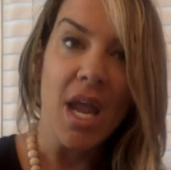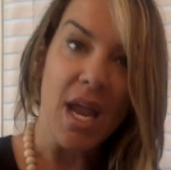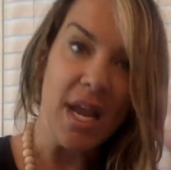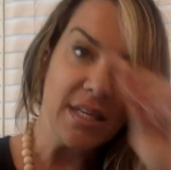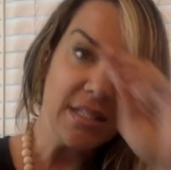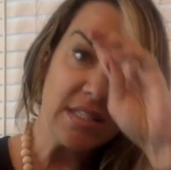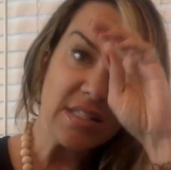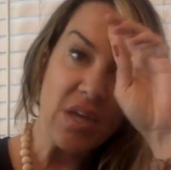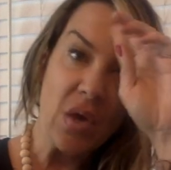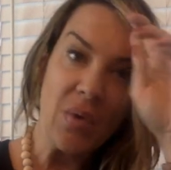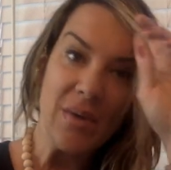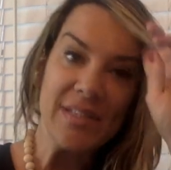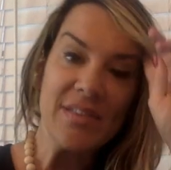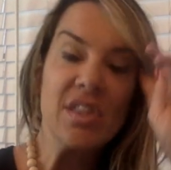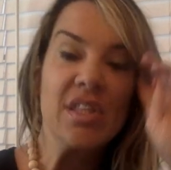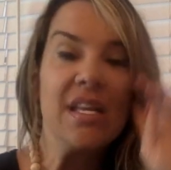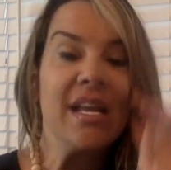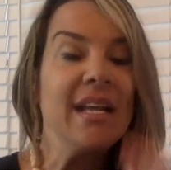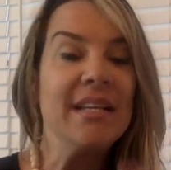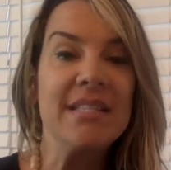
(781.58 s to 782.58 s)
And so
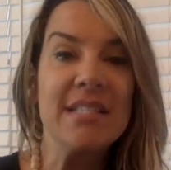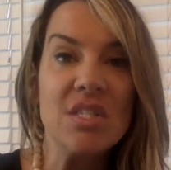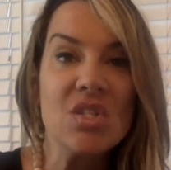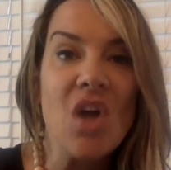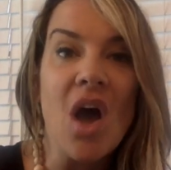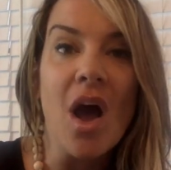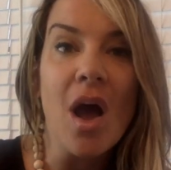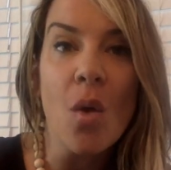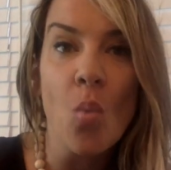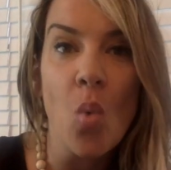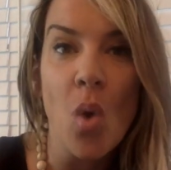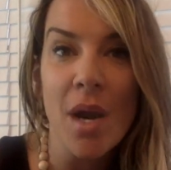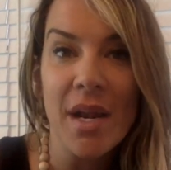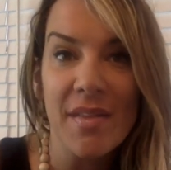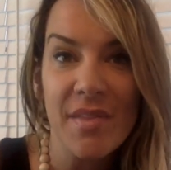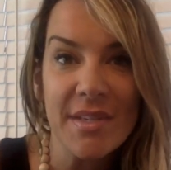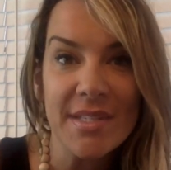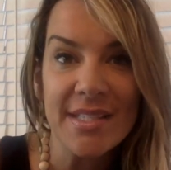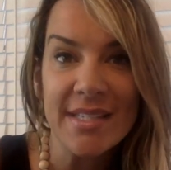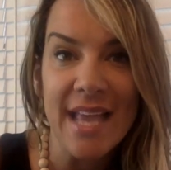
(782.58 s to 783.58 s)
it's not one
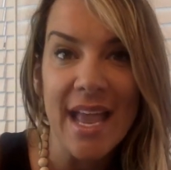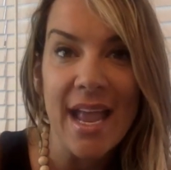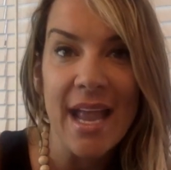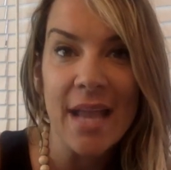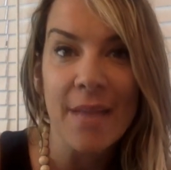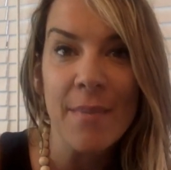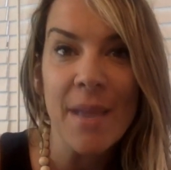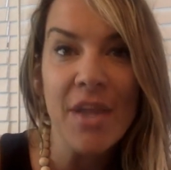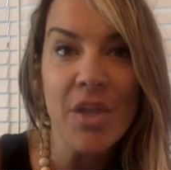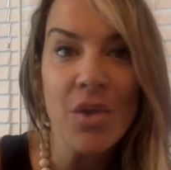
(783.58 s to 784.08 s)
and the same.